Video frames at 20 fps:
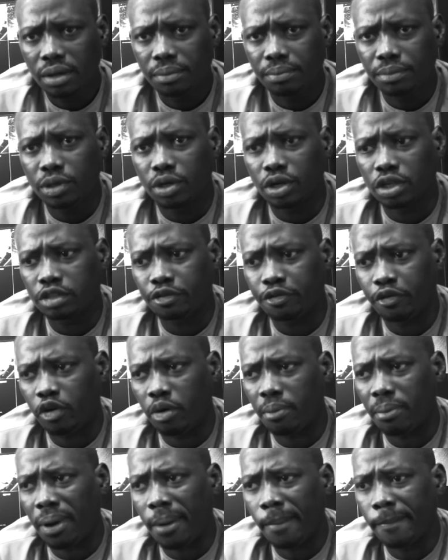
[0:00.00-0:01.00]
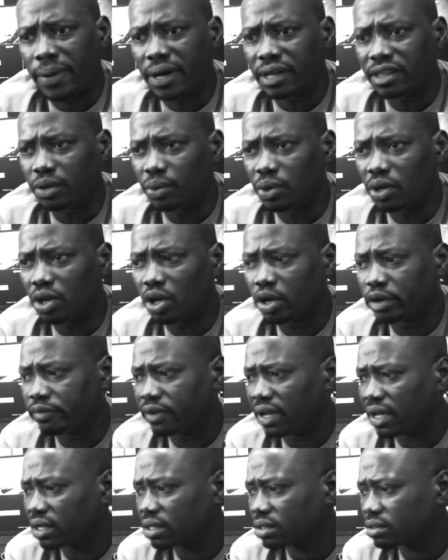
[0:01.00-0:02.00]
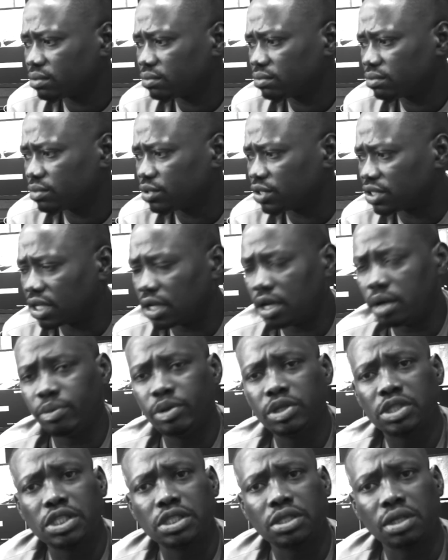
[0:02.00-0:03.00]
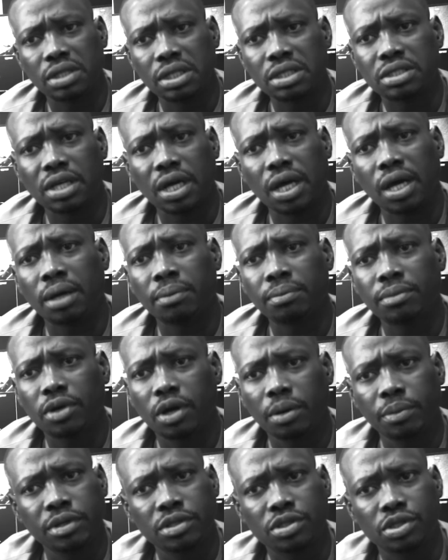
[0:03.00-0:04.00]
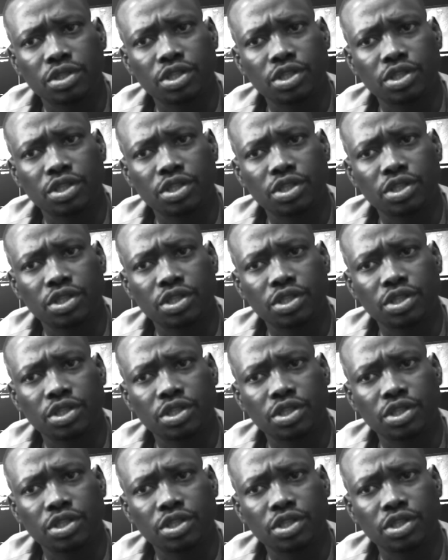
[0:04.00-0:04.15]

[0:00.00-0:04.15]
Because if you remember, there were a lot of like celebrities at the time coming to